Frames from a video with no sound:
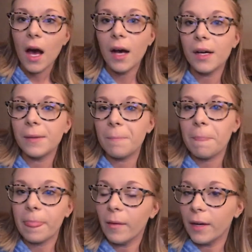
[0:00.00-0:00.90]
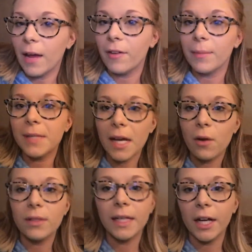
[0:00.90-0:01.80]
We're gonna have like
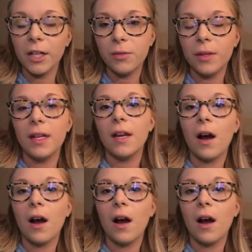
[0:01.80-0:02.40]
potatoes and carrots with it.